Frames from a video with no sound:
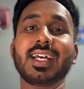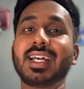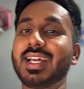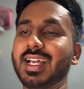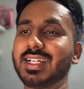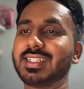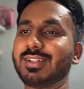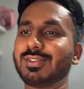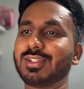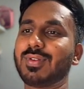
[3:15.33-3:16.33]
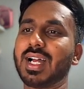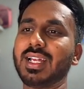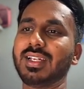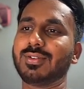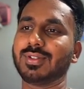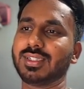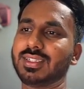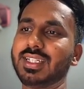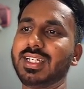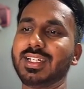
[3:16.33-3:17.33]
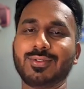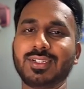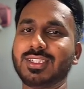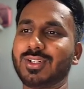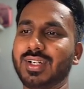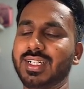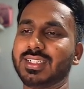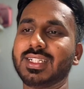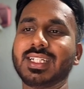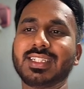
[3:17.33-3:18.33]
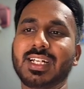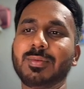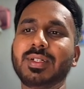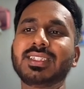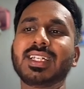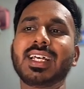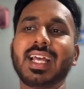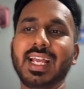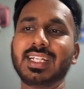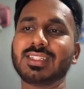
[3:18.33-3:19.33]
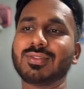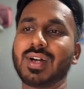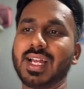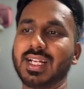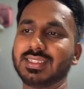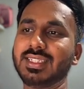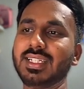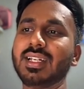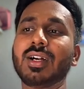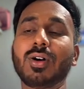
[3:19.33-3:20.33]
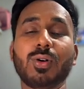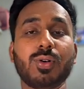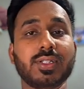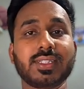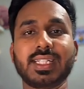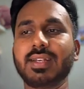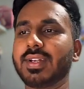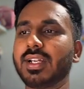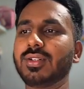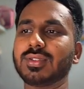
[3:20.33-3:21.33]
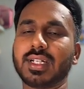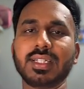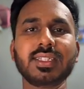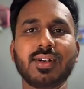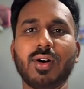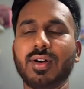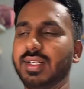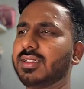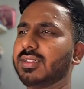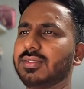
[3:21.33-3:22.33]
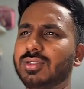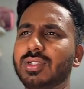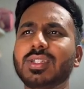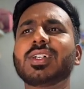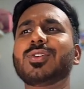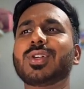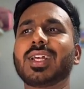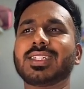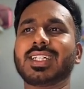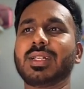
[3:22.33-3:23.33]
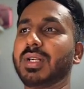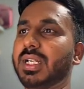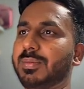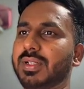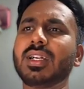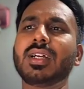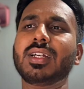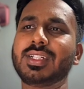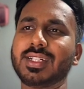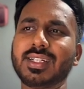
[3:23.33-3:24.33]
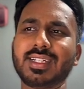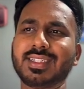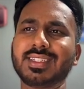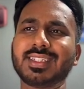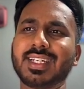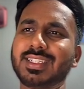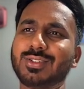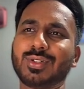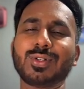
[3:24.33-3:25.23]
x equals y equals z equals orange. That means x, y, and z hold the same value, that is orange. So this is how you can assign multiple. Here in this case, you could